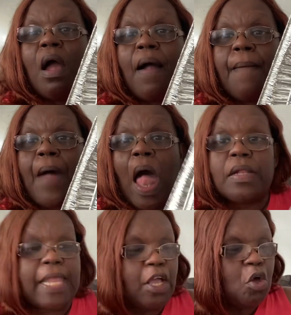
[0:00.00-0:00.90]

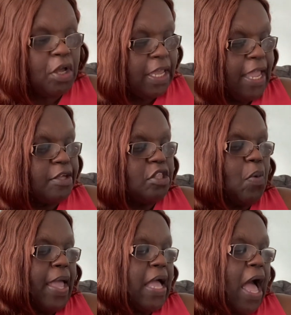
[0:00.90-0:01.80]
holiday cooking. So
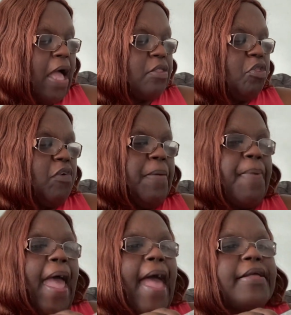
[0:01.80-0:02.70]
I got three
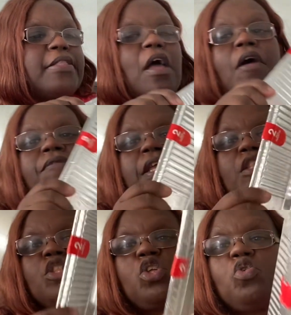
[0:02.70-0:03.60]
packs of
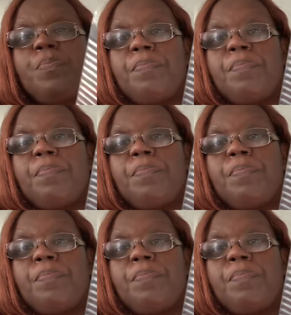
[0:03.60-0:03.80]
these, two